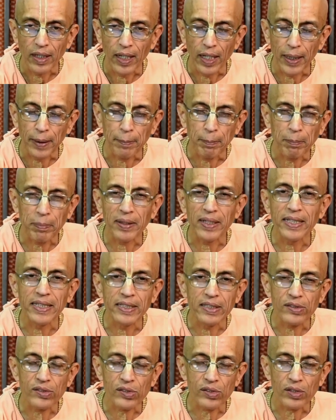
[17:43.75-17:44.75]
and
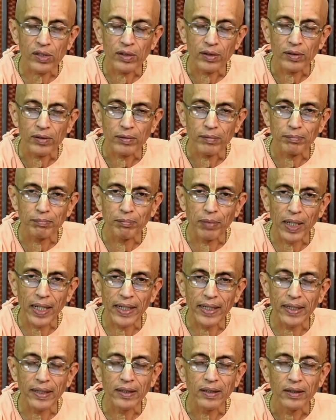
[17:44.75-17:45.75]
pleased
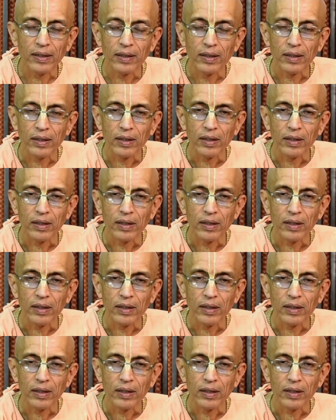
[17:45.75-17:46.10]
by